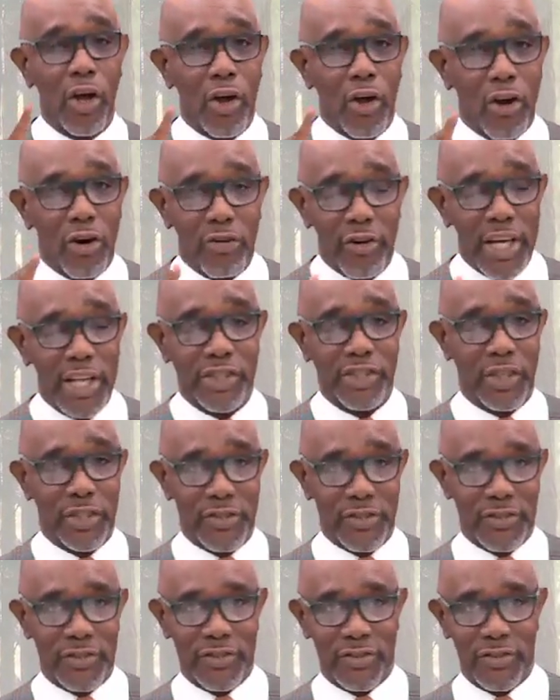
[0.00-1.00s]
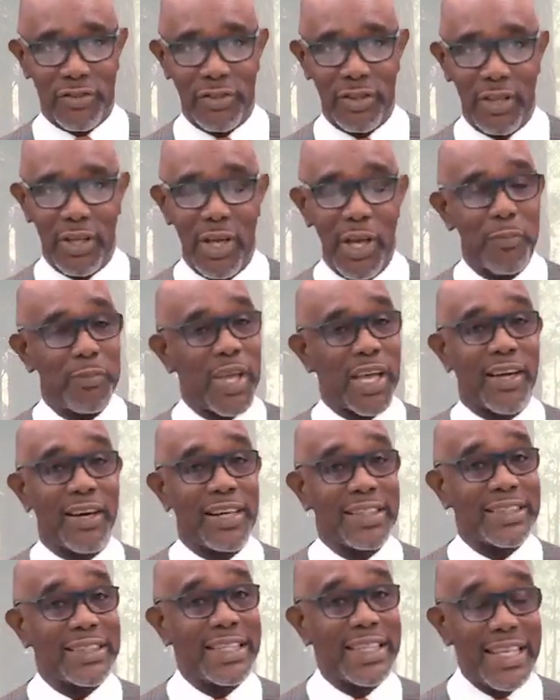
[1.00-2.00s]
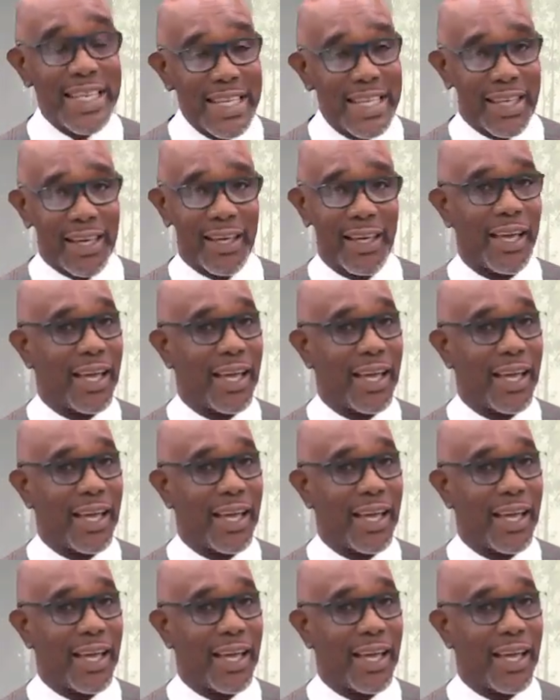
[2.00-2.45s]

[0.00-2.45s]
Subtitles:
courageous, because he